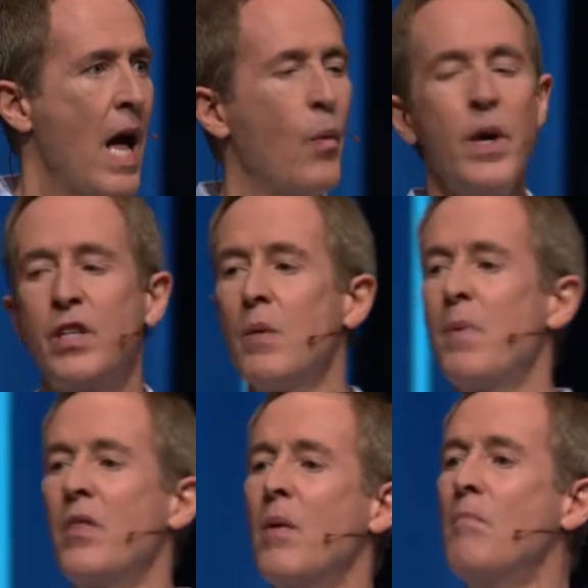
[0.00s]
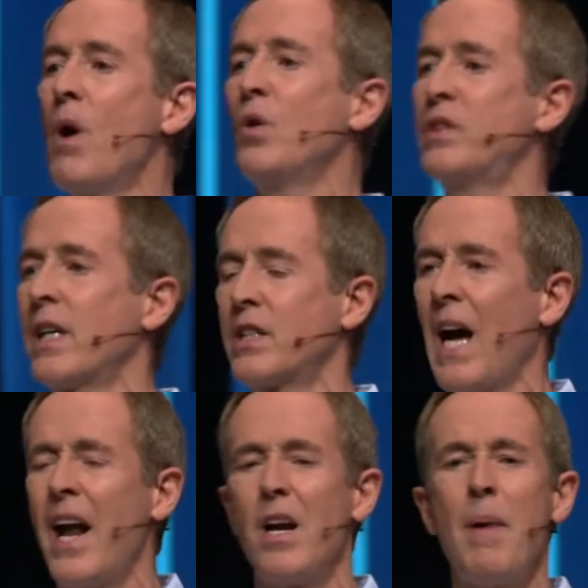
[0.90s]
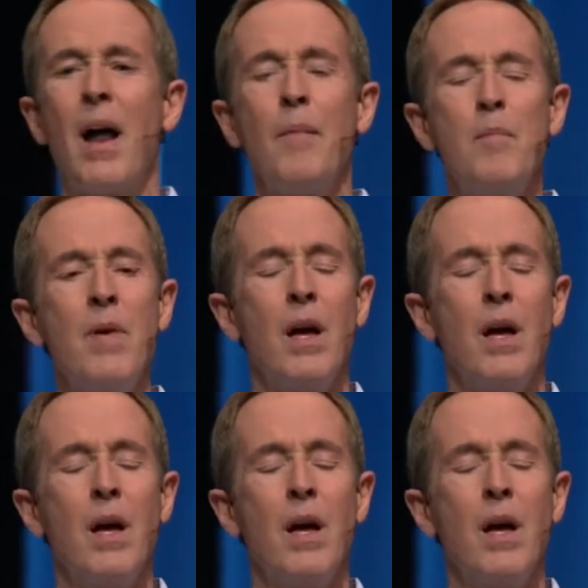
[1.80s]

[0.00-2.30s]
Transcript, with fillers: And we should be the most excited about